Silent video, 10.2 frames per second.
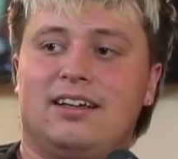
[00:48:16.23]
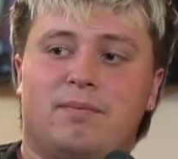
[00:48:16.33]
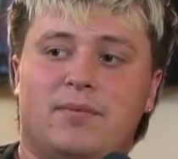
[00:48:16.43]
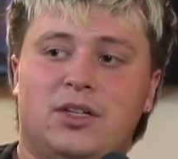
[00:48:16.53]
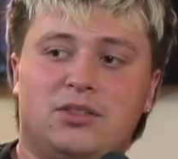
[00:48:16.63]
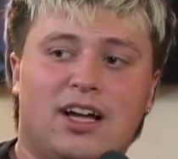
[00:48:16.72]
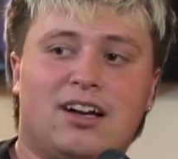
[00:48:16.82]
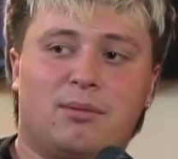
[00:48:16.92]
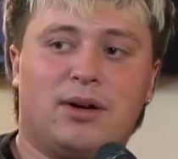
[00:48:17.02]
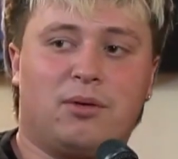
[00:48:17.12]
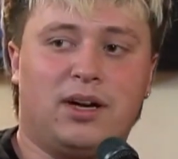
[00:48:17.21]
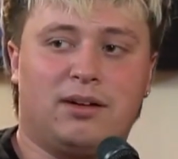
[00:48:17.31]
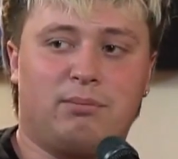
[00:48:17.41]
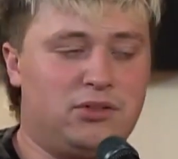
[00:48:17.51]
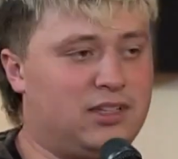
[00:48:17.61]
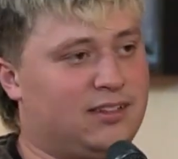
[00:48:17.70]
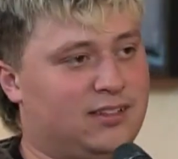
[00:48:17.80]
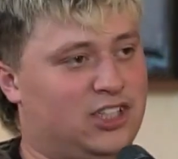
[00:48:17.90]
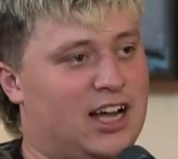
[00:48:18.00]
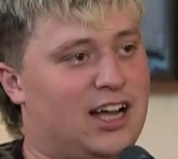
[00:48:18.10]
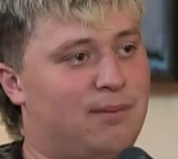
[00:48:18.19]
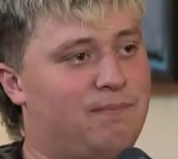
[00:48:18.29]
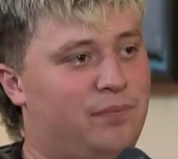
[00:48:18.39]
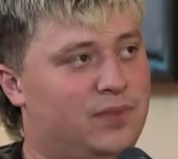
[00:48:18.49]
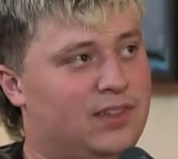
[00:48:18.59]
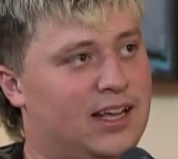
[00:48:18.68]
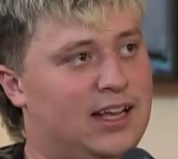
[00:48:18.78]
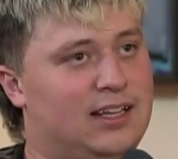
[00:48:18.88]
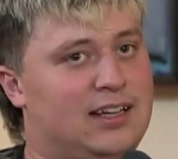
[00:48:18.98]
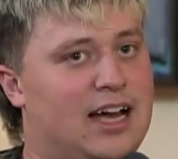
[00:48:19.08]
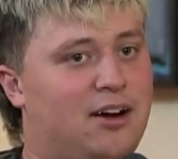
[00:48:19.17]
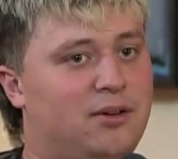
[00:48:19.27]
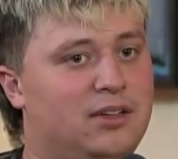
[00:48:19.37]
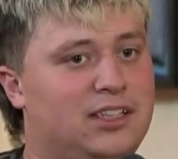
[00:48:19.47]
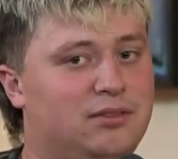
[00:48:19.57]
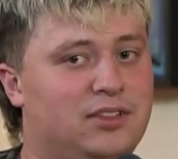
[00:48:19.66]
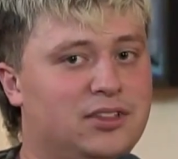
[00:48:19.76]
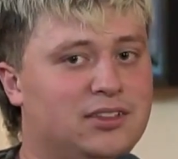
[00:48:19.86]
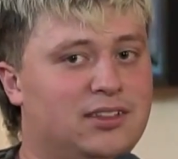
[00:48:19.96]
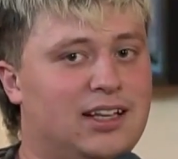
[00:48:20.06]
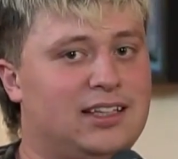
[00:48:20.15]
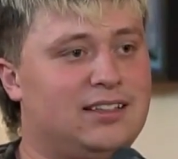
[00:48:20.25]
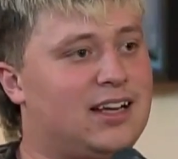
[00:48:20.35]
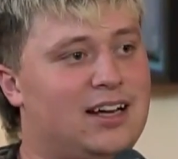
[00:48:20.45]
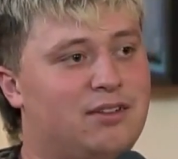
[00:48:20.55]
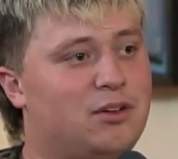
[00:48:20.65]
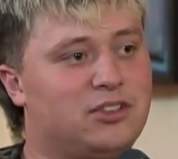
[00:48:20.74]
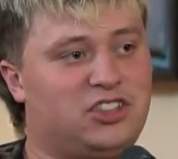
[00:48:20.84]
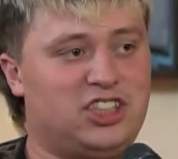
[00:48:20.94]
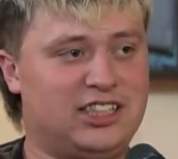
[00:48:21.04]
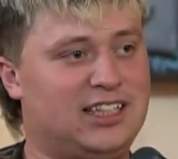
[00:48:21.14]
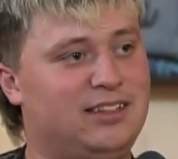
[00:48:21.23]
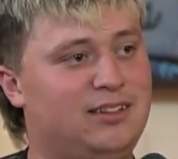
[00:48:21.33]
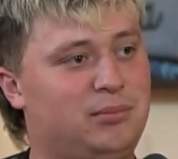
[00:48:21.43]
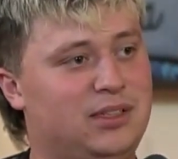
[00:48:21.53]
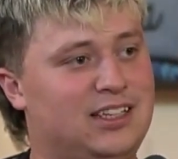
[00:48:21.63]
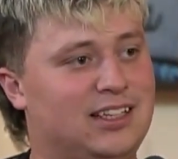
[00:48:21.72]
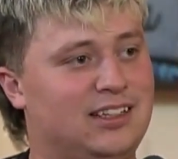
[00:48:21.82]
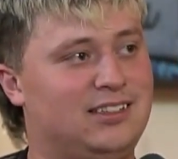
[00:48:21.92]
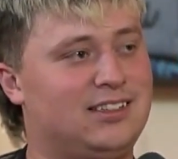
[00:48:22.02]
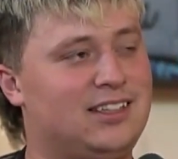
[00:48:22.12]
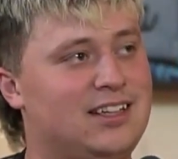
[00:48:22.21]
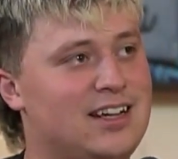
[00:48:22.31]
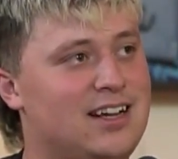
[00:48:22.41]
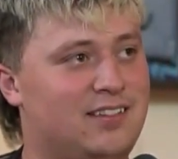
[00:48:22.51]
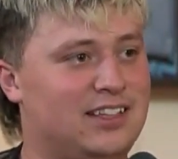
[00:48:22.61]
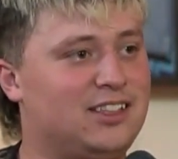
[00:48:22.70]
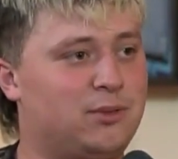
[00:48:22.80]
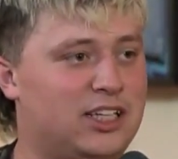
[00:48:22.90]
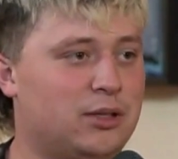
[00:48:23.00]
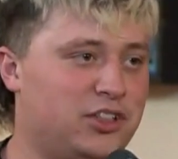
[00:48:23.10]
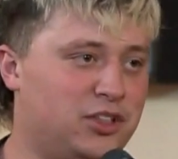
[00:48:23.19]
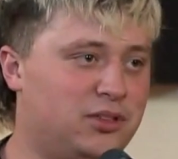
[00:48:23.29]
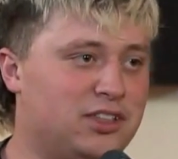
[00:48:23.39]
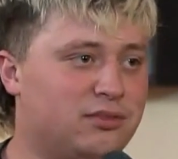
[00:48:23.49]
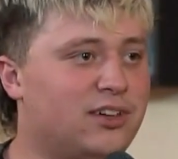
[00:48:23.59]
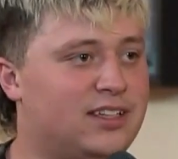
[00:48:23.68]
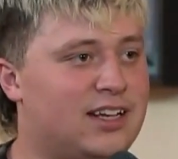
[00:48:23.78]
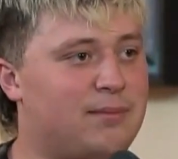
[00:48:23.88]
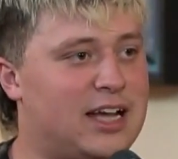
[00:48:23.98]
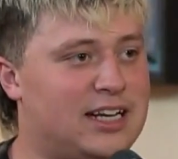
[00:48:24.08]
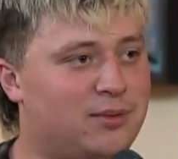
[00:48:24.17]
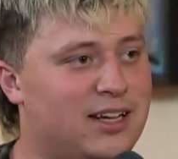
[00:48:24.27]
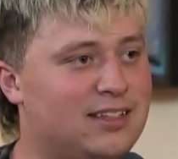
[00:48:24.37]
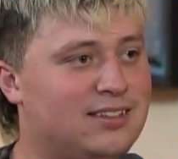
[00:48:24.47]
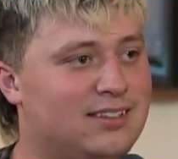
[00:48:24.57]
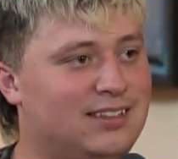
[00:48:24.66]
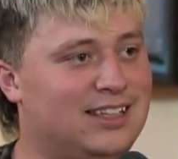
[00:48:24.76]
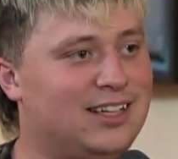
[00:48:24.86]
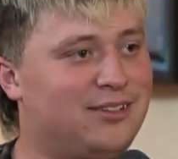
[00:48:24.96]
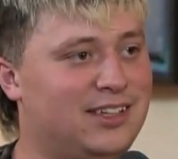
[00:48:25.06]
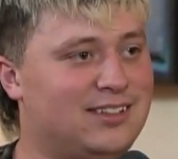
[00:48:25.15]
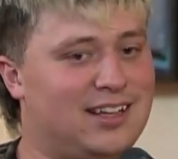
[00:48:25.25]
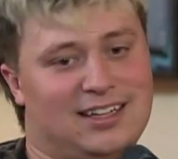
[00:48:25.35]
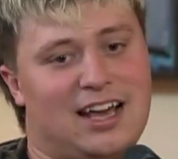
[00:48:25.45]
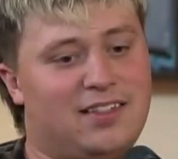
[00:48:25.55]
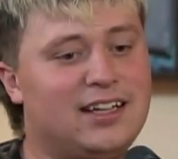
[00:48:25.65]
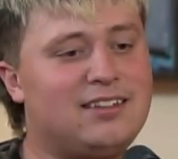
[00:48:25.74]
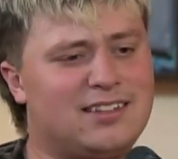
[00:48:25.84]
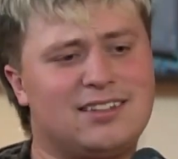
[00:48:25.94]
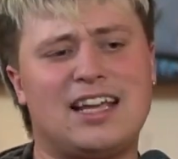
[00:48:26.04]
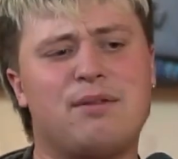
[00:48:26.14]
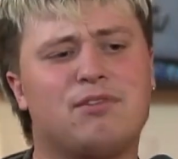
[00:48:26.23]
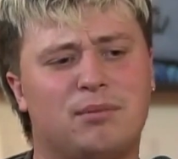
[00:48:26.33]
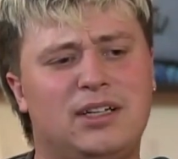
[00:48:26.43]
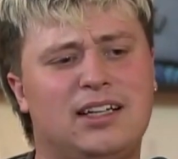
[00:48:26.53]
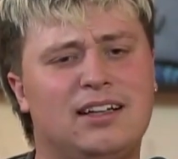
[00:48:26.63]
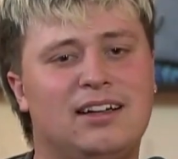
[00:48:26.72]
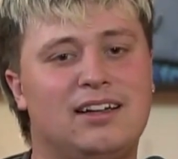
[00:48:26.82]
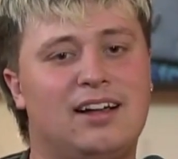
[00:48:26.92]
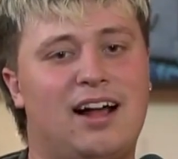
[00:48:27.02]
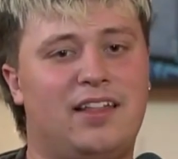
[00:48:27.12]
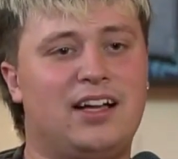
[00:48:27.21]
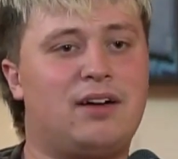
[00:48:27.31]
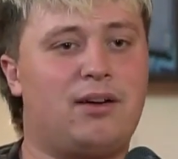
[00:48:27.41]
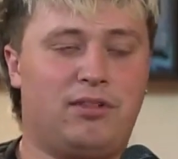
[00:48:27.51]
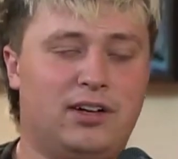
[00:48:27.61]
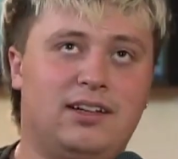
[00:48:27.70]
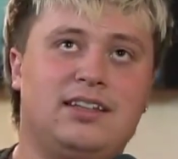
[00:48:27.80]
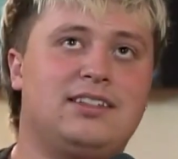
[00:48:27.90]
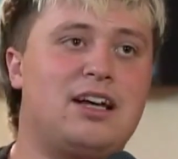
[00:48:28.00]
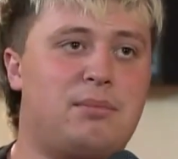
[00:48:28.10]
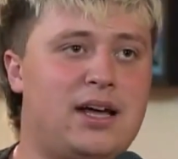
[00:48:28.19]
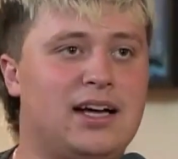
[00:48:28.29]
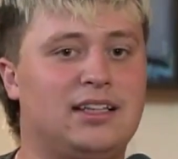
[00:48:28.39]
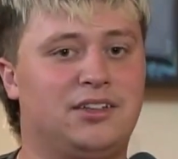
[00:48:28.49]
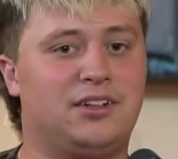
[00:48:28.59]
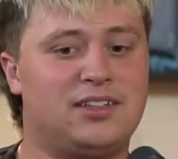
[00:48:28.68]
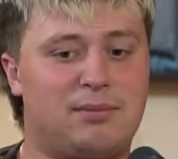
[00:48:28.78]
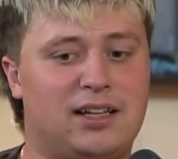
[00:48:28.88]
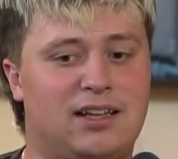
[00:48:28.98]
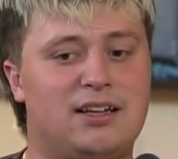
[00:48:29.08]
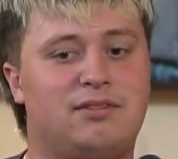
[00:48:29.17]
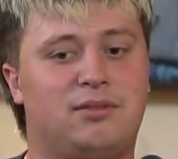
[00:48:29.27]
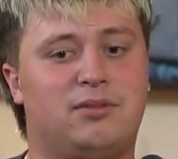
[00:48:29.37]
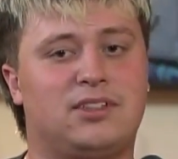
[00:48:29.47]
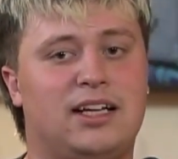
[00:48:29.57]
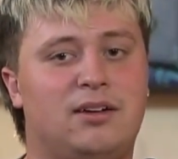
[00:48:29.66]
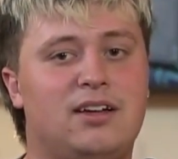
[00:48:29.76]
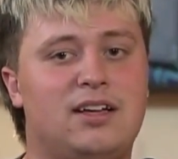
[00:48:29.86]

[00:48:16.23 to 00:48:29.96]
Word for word: he was talking about like music as a job and how he feels like he's kind of almost cheating because this is what he would do in his free time anyways, you know? And it's like I think it's the same for me. I think if I really stepped back and looked at my life and was like,